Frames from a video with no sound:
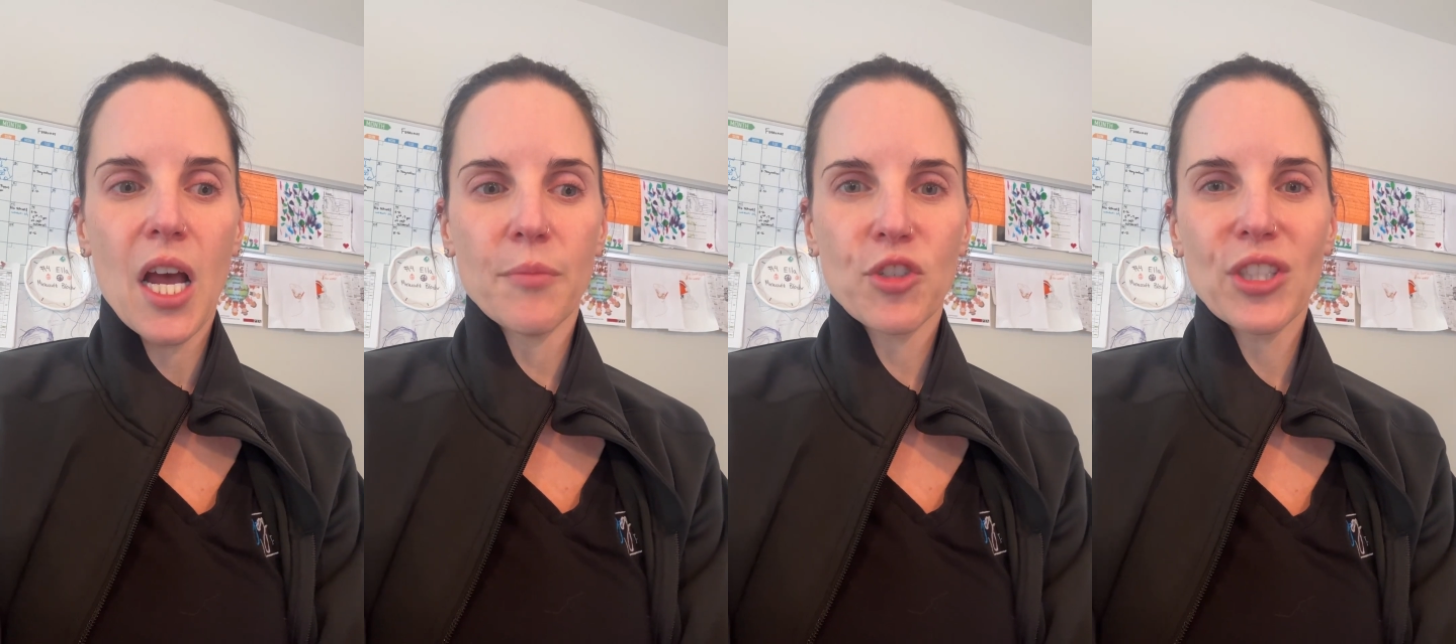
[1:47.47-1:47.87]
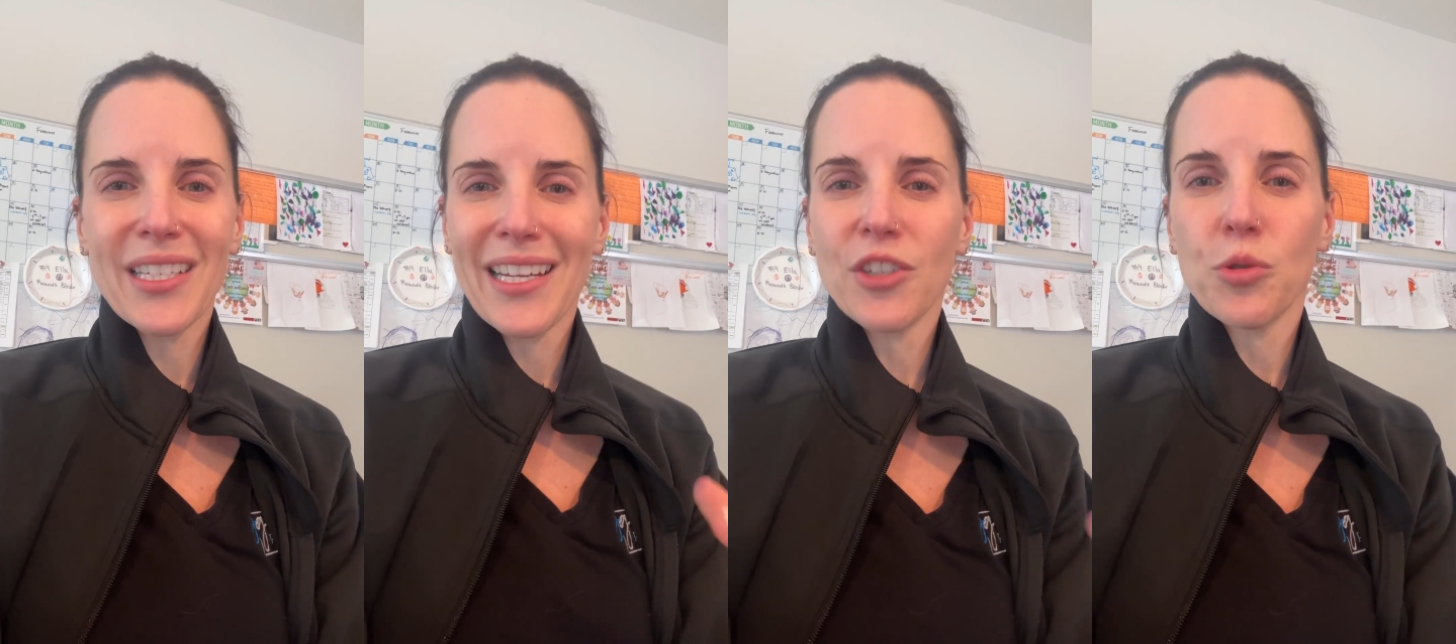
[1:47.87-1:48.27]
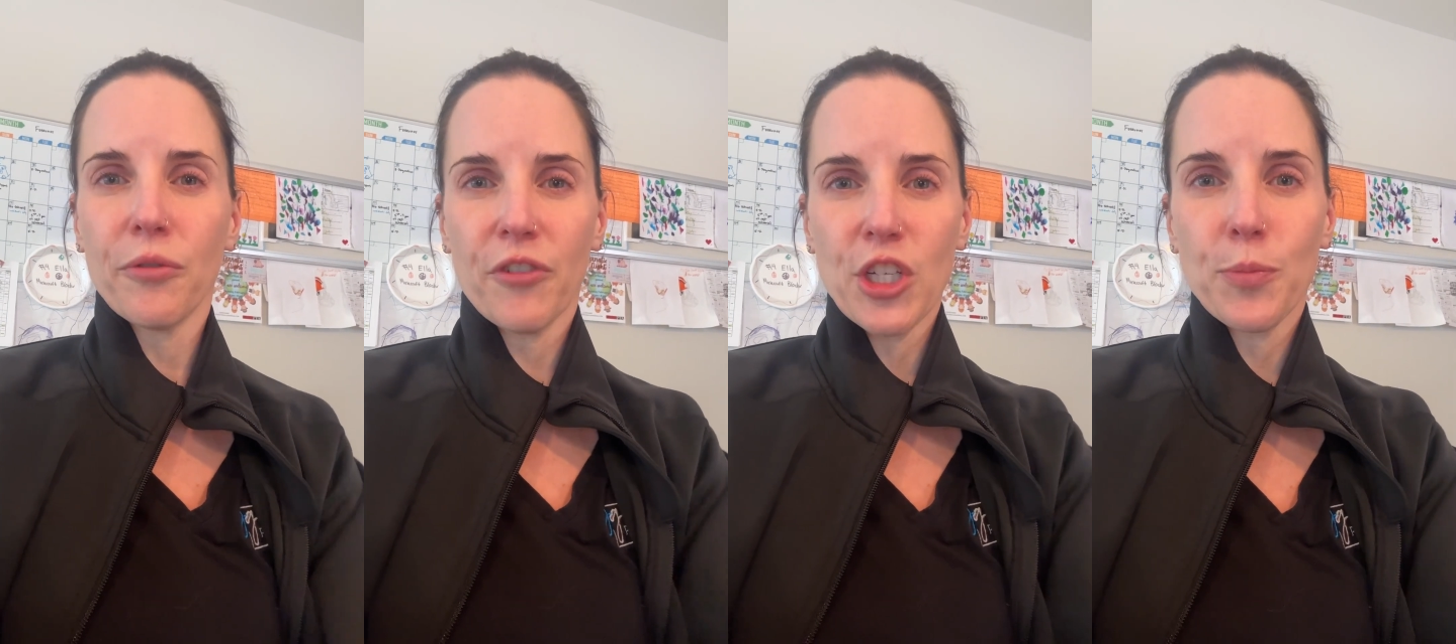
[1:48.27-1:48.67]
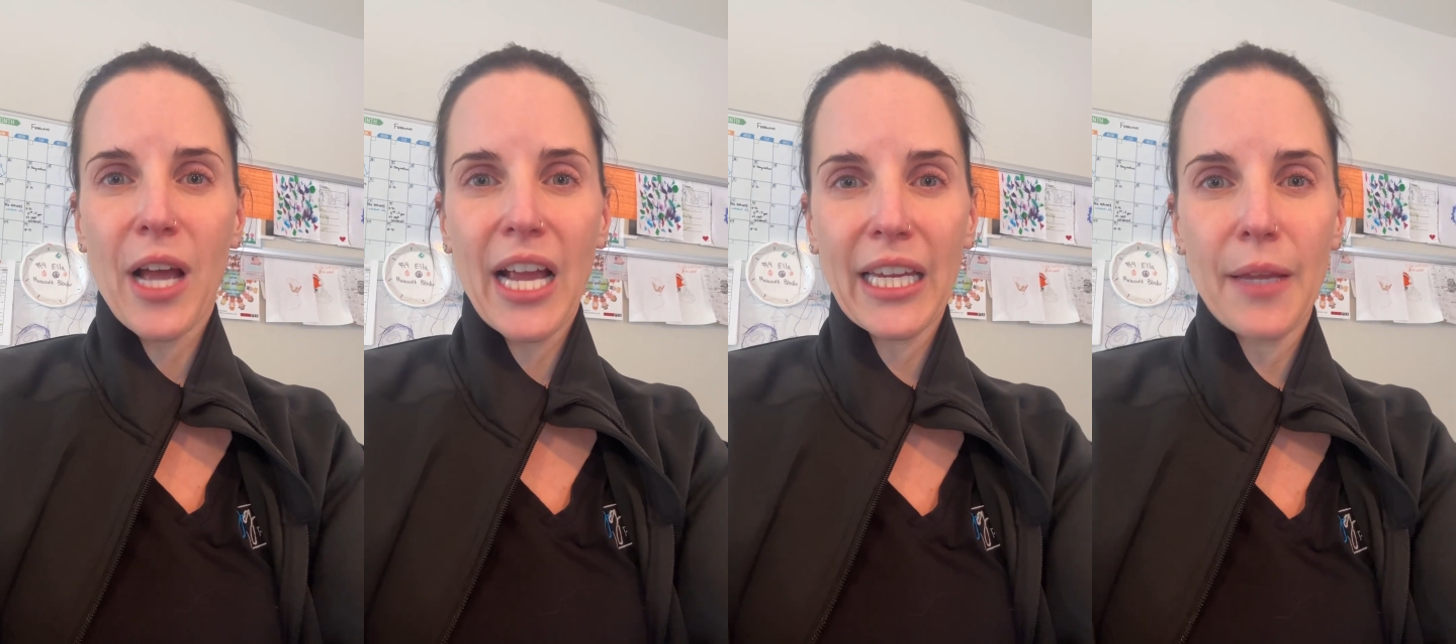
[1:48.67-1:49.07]
just to get it to a fresh
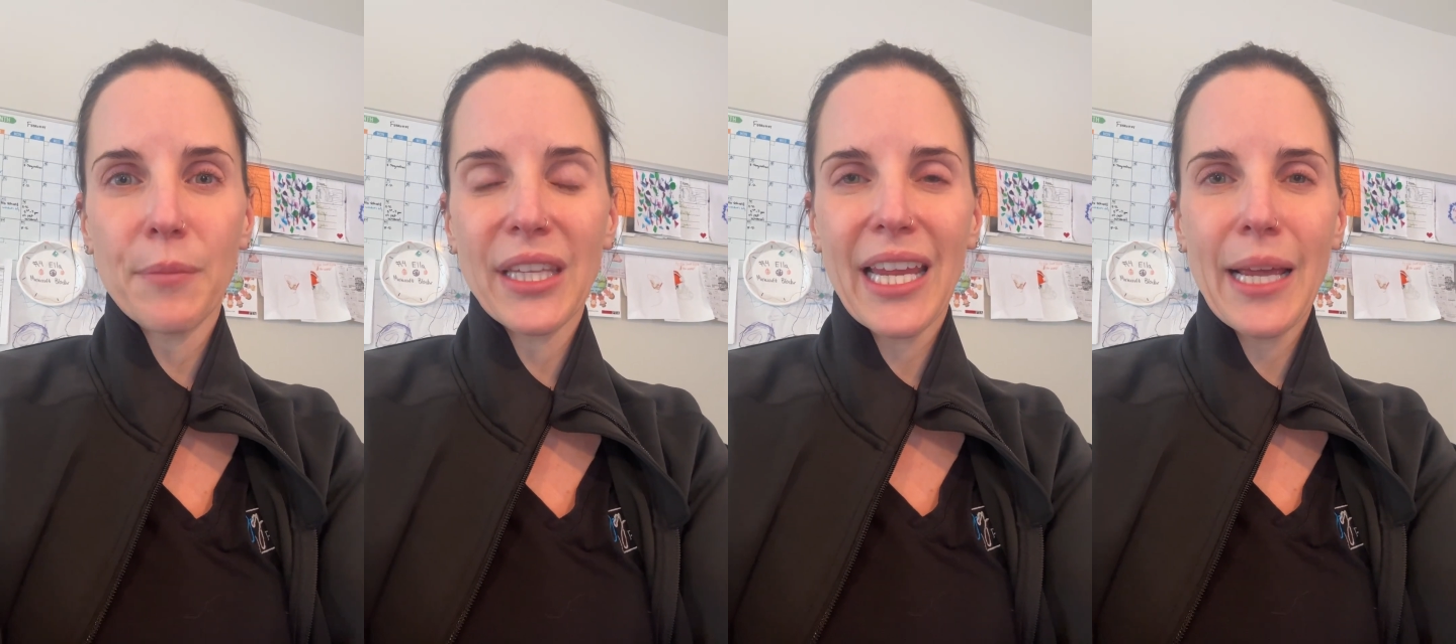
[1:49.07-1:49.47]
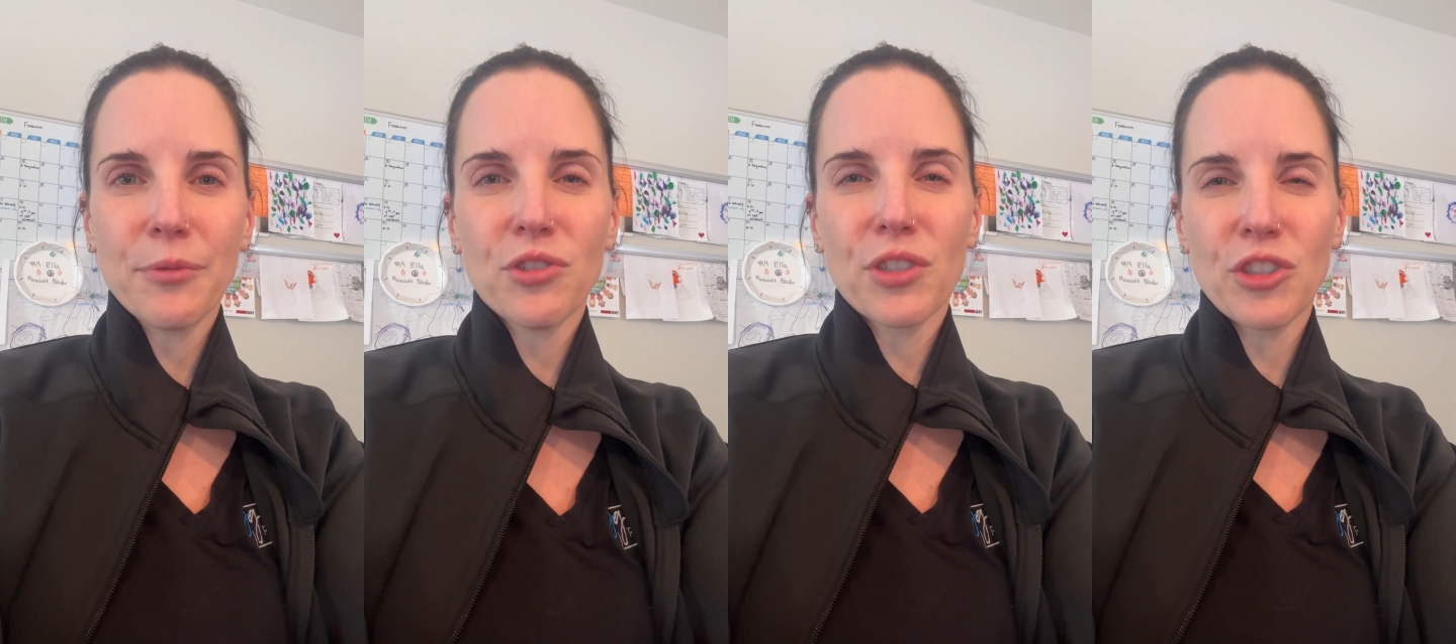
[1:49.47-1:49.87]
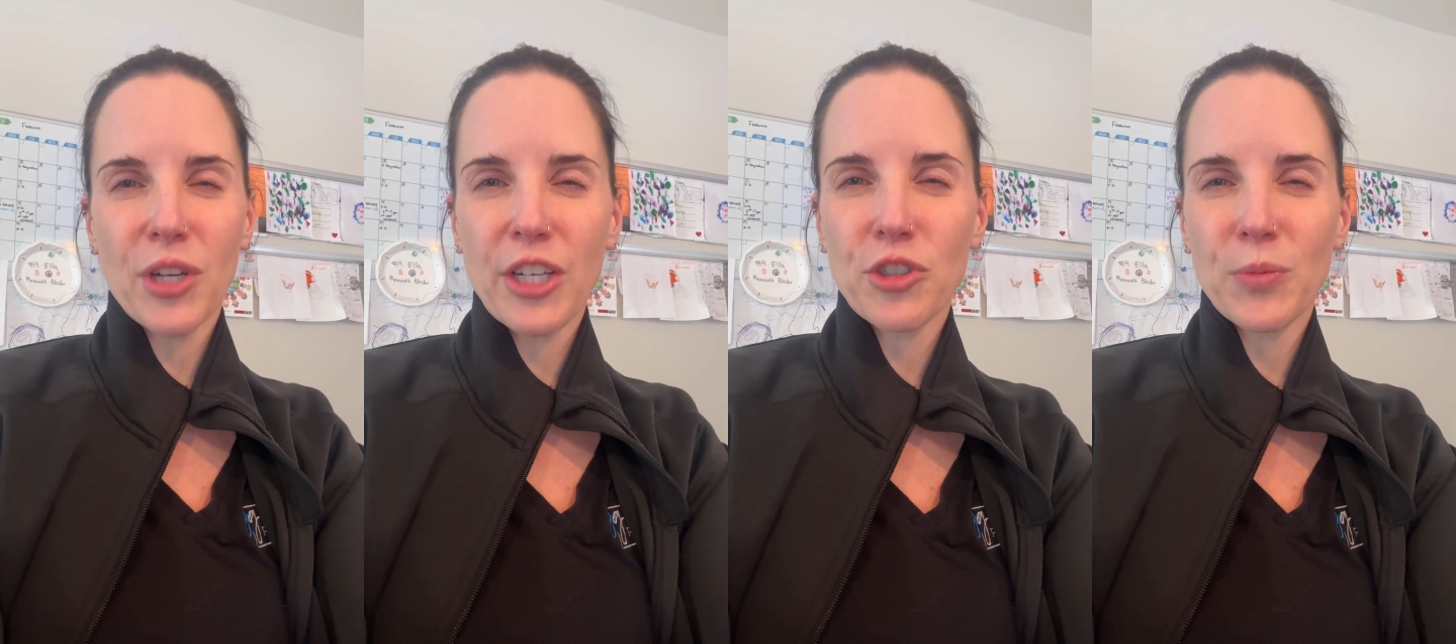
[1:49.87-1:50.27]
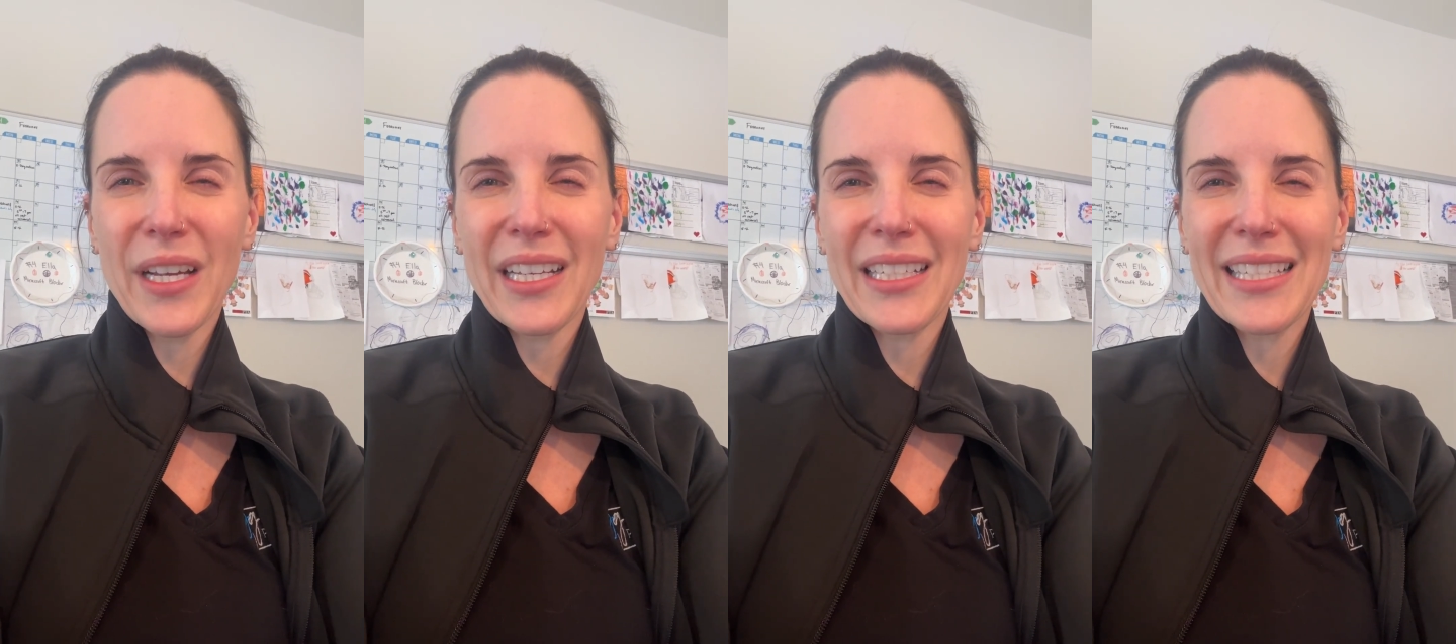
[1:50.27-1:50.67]
pocket, but the capsular contracture
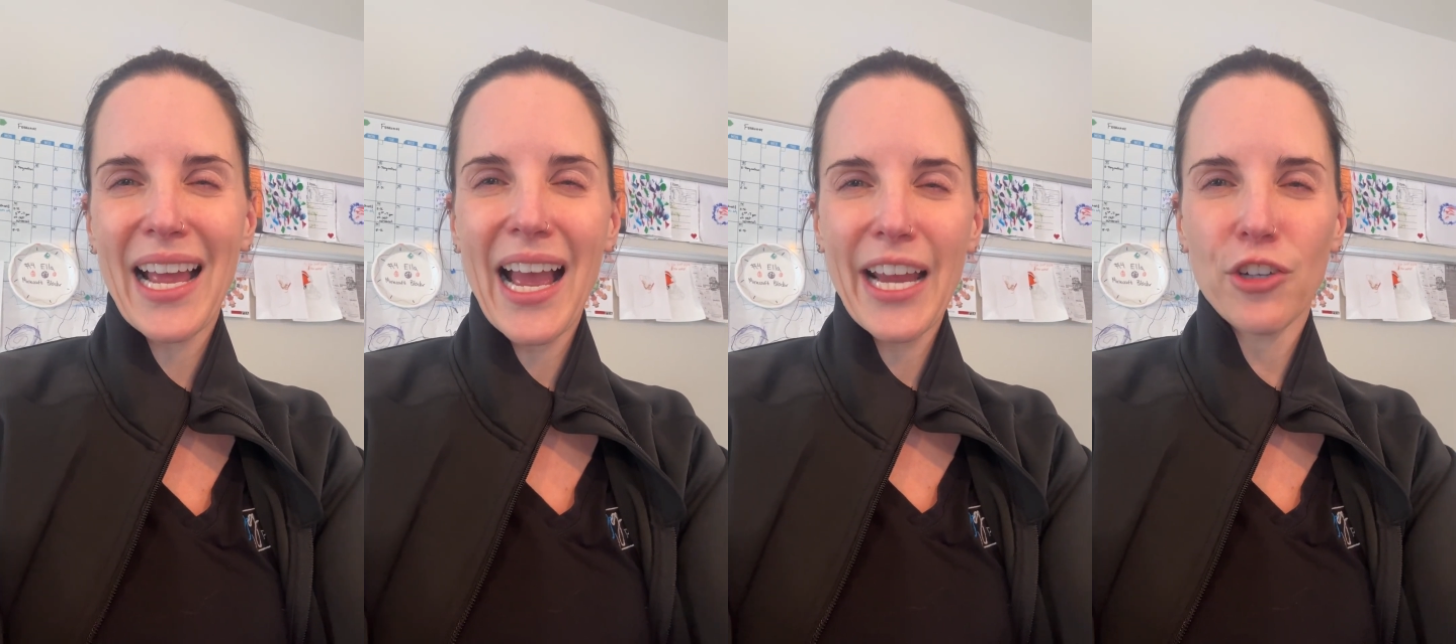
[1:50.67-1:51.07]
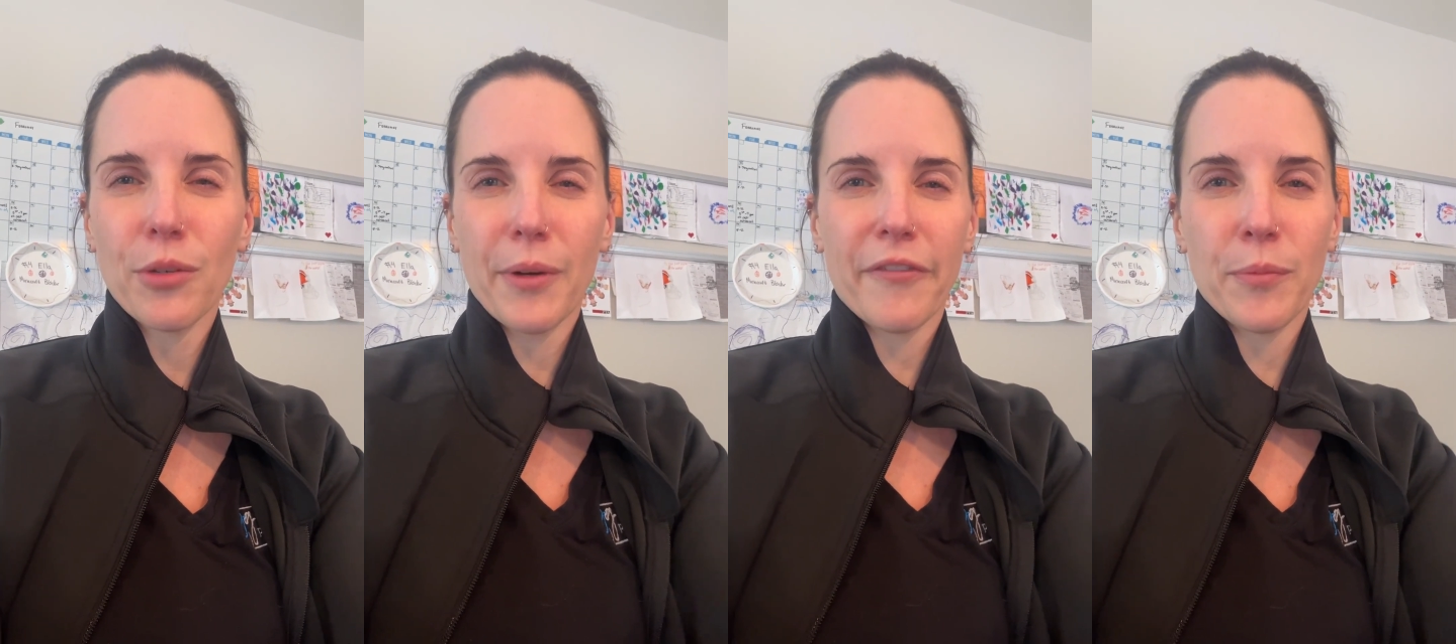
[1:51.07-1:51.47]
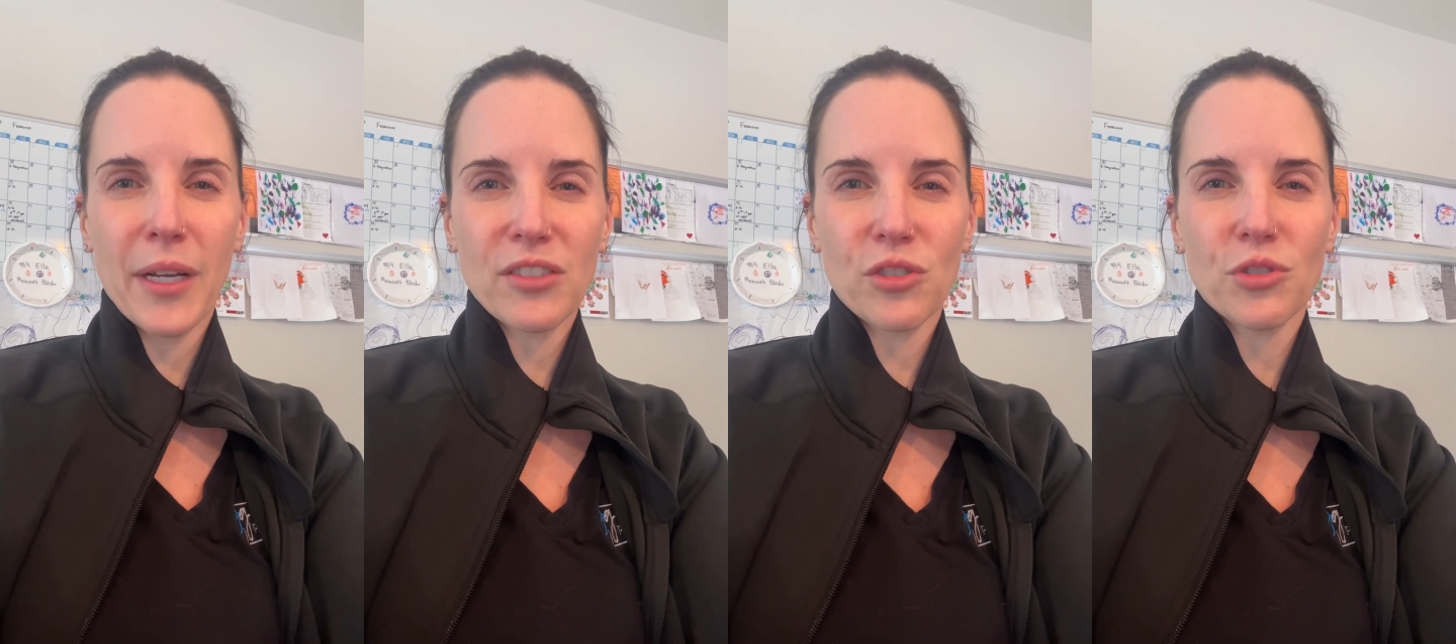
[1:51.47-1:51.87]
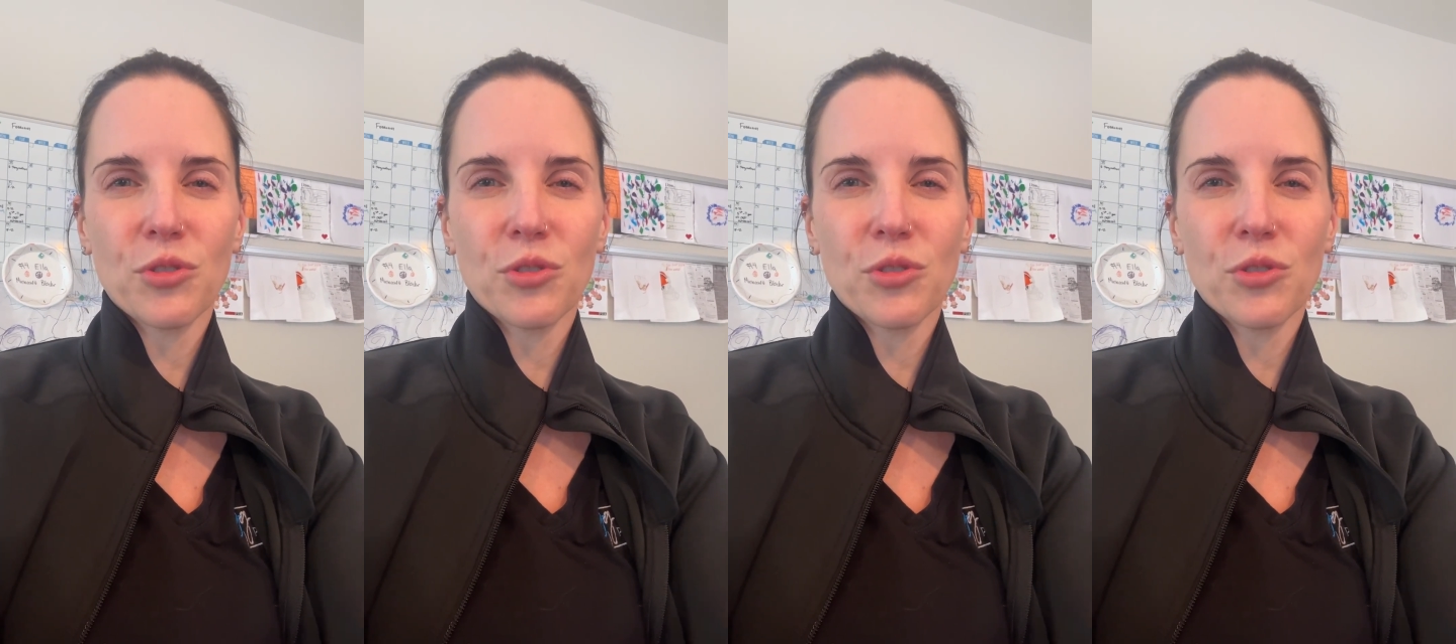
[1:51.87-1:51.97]
rate is higher above the muscle.